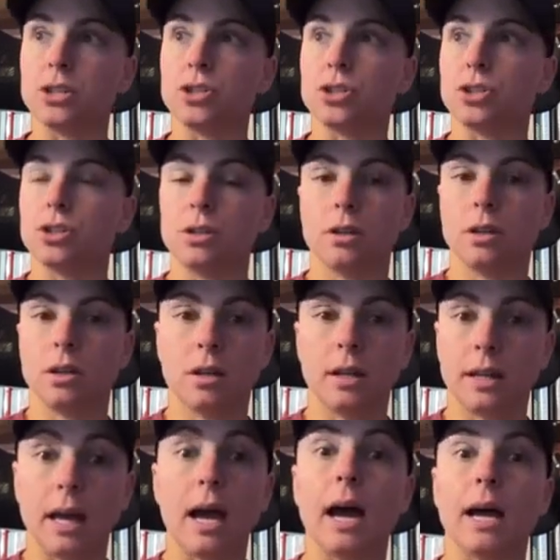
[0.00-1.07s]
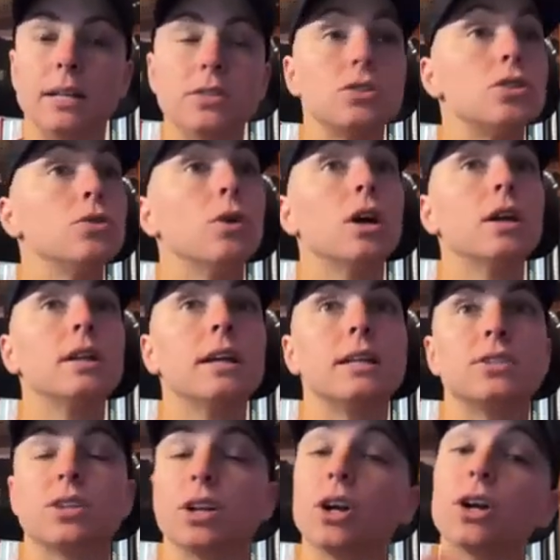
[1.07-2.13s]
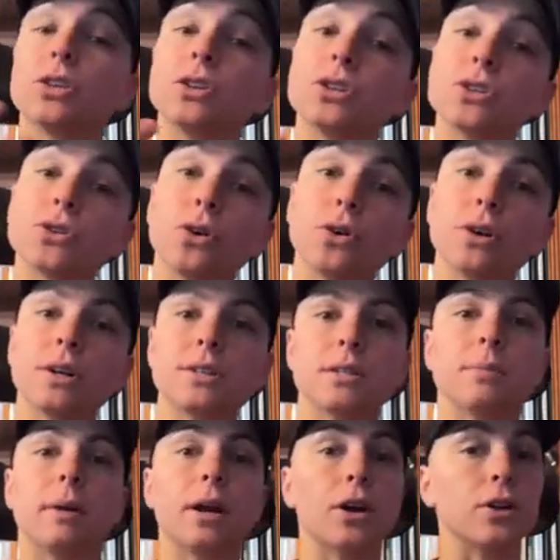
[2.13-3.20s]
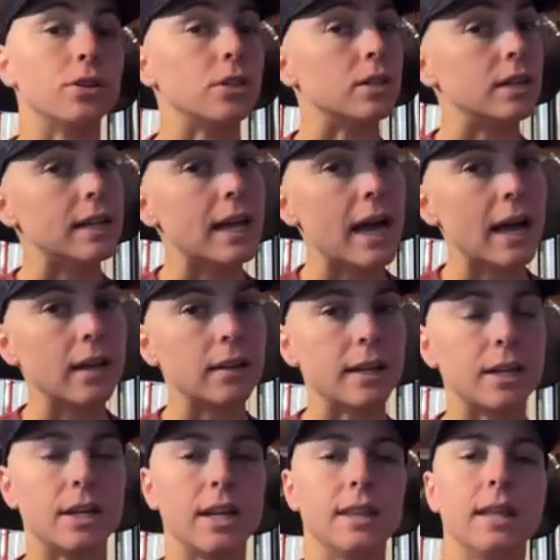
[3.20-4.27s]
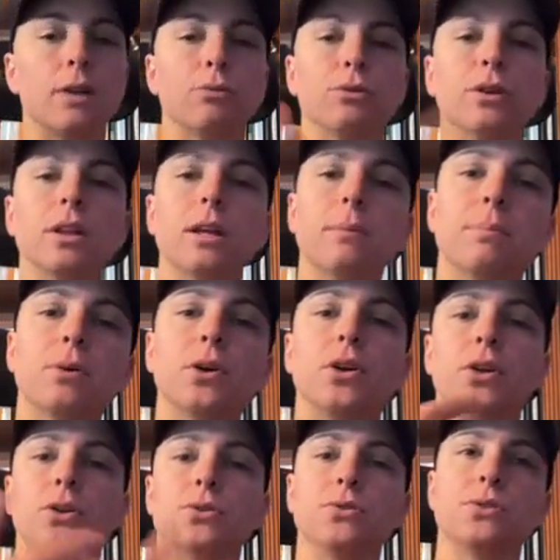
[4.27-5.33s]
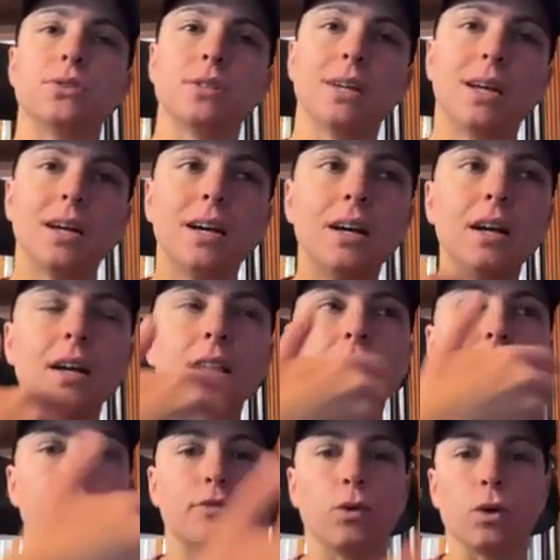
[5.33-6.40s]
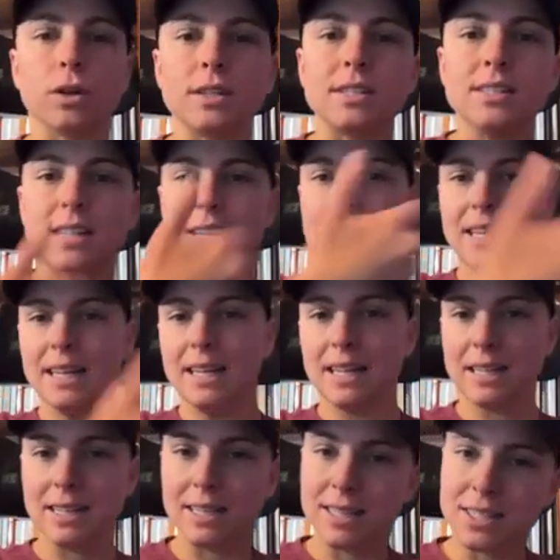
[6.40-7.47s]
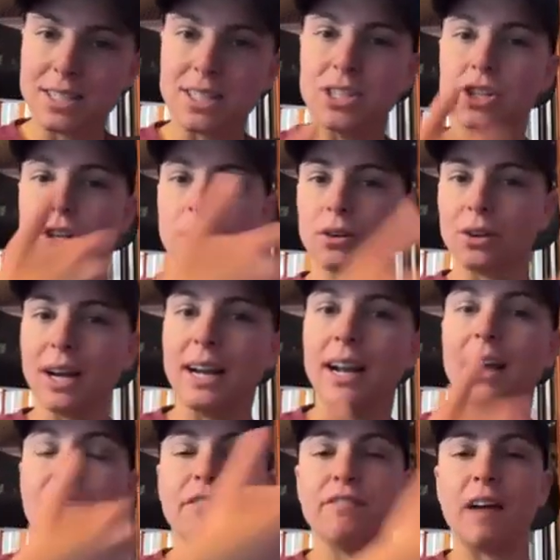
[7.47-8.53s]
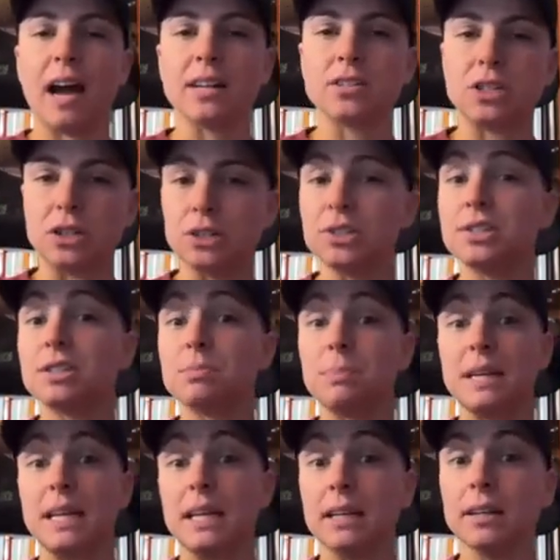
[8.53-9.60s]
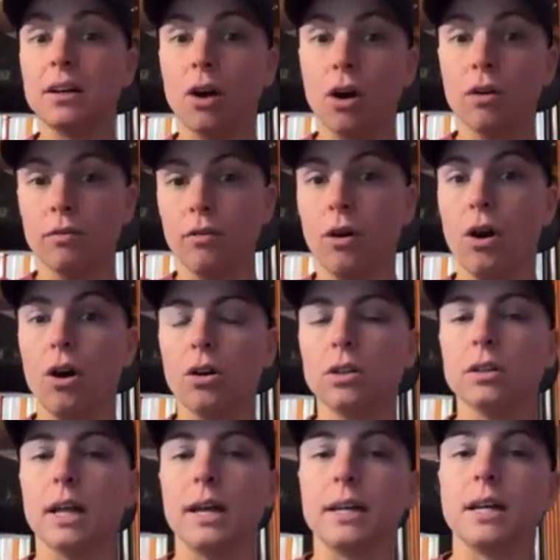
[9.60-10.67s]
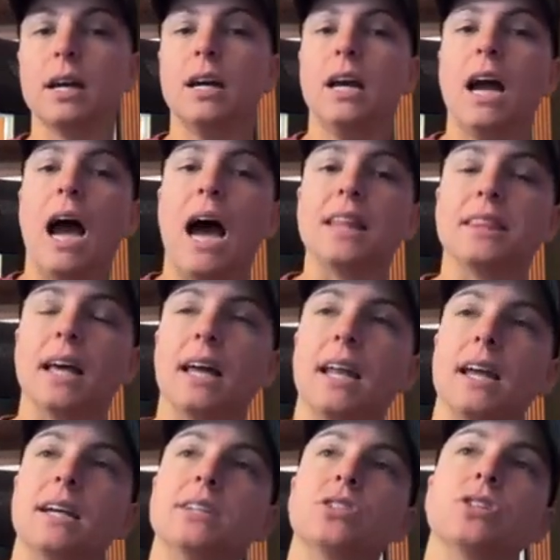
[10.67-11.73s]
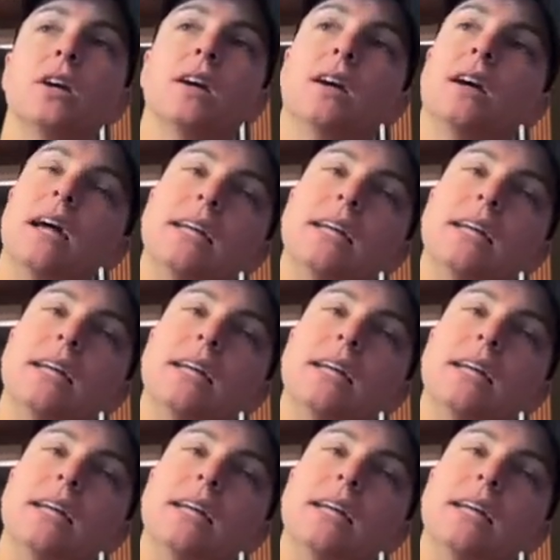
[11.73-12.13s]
Like, yeah, it's too early. It's going to hurt their shoulders. It might hurt their neck. Like, can they really produce the force needed to generate a faster speed overall, like at that age?